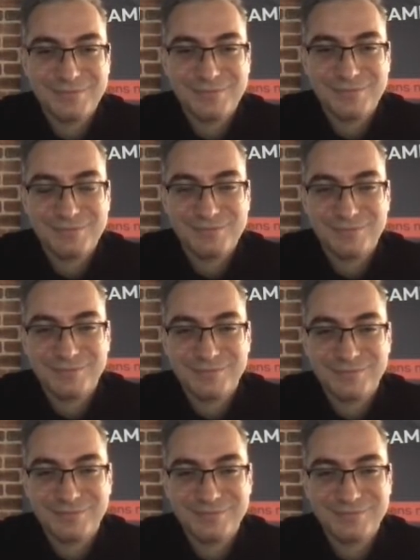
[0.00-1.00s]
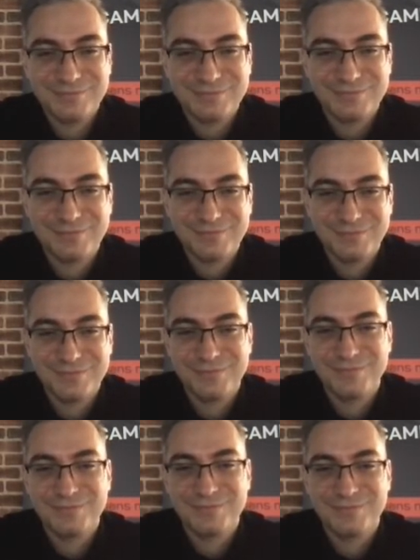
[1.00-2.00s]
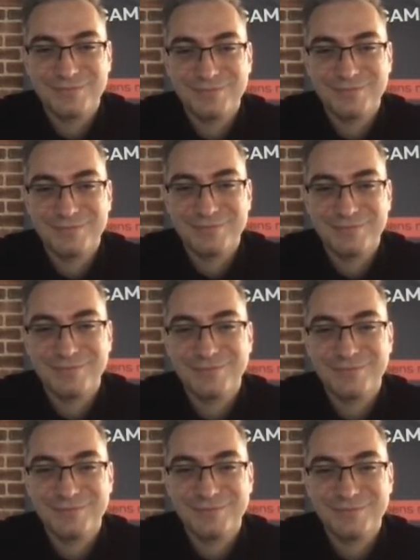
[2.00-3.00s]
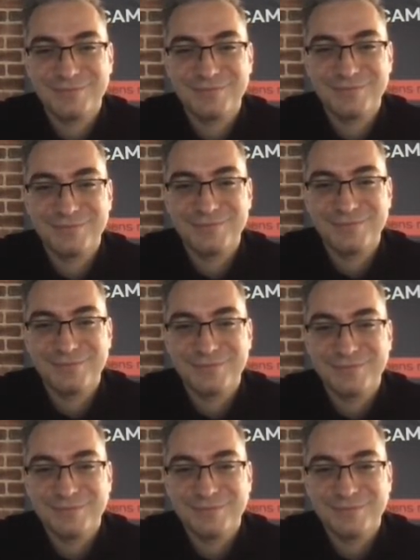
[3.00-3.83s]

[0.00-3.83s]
(not speaking)